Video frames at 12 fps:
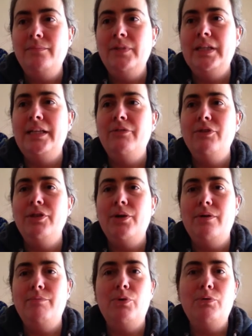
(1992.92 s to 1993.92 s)
even though
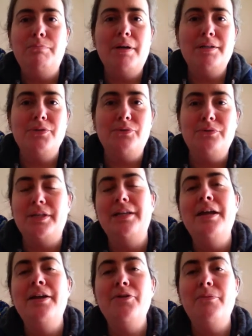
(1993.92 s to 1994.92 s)
I pulled muscles and
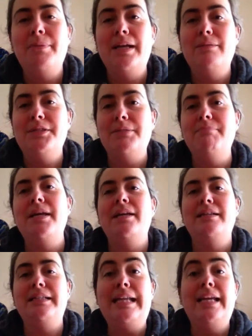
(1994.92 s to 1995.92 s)
not been able to
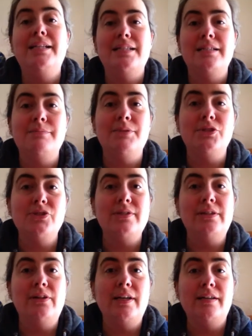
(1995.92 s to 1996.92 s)
knit as much as I
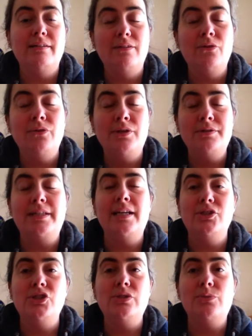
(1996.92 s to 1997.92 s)
like on those
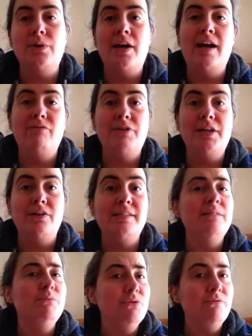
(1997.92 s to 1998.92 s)
occasions when I have knit, I
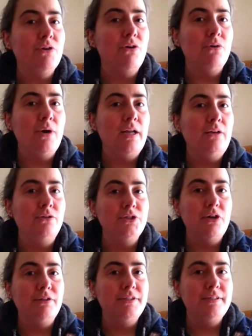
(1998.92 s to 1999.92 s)
seem to have got quite a lot
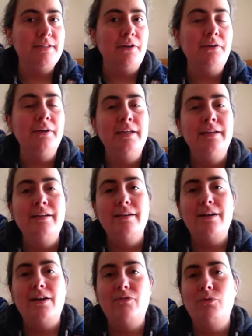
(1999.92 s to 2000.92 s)
done. So,
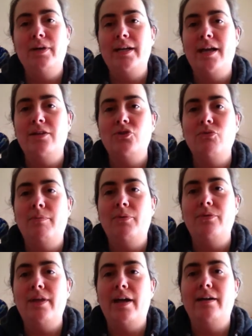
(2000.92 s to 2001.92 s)
kind of want to catch you up
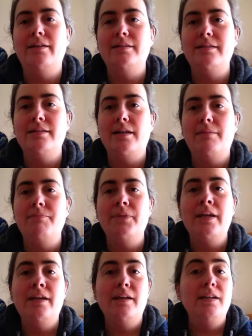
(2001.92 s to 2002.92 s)
on that, and you
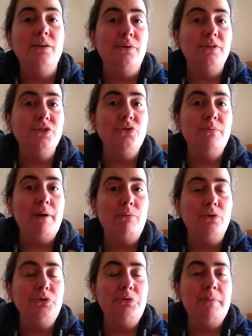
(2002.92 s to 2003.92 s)
know, ask you about
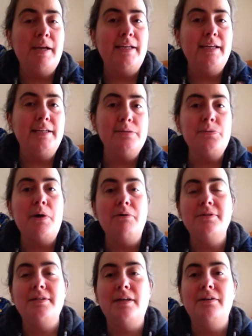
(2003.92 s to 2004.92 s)
what you're making as well.
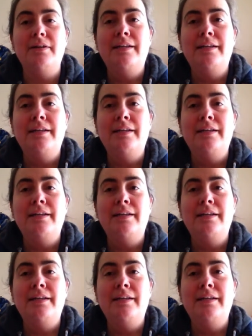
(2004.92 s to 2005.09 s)
So,